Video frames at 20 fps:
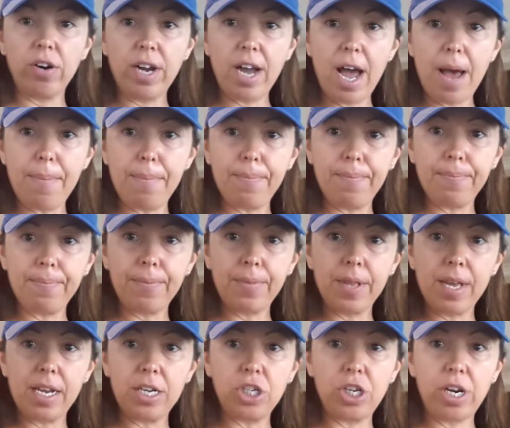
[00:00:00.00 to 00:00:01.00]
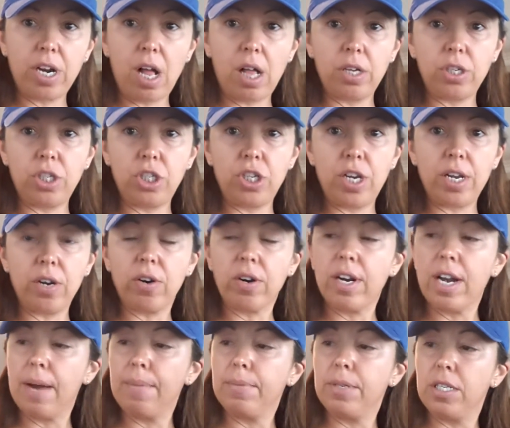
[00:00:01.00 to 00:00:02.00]
cup, a Shakeology shaker
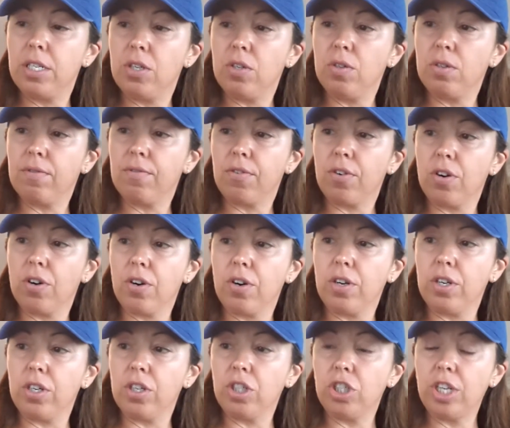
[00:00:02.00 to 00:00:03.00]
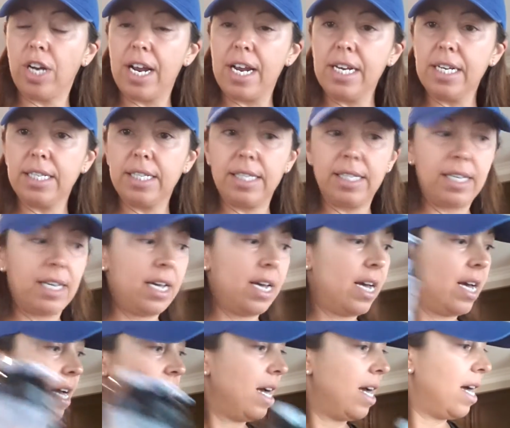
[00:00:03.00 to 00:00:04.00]
cup to use for your shakes.
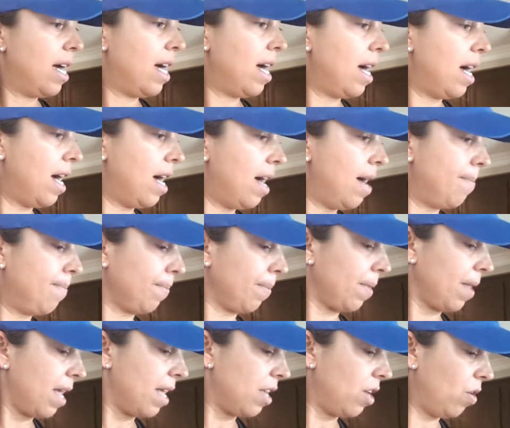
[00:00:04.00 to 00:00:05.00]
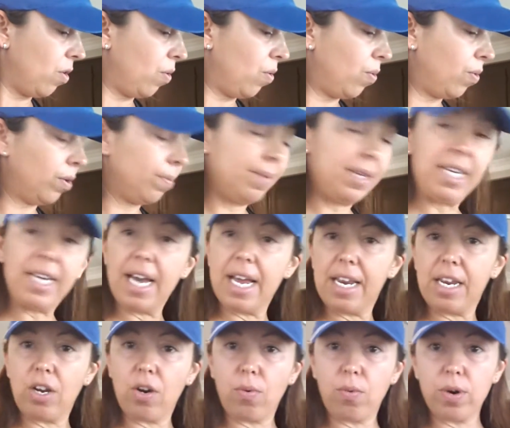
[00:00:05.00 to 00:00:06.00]
You will be
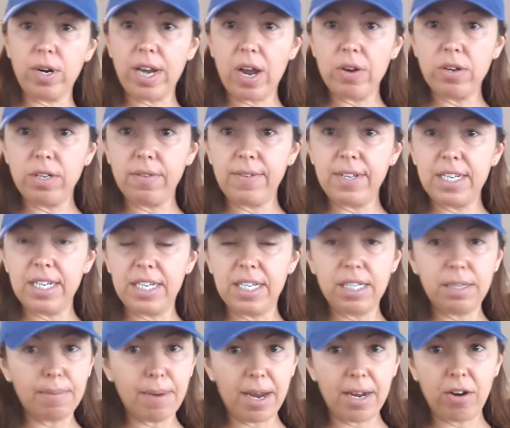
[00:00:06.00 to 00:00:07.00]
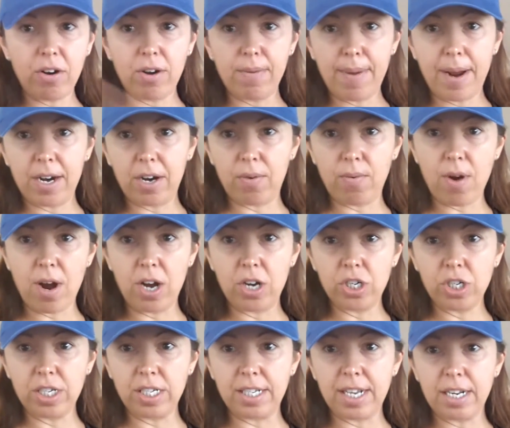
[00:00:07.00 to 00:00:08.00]
getting your workout DVDs. Mine are in my
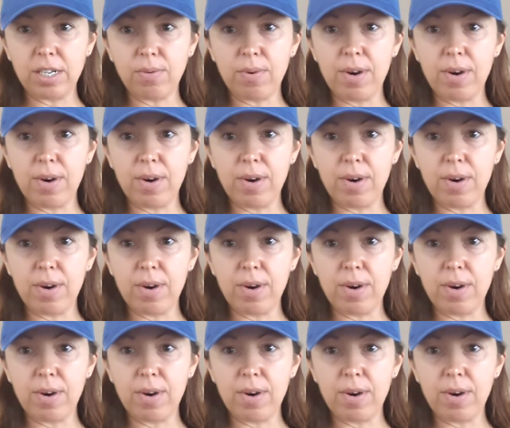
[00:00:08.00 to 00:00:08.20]
garage because that's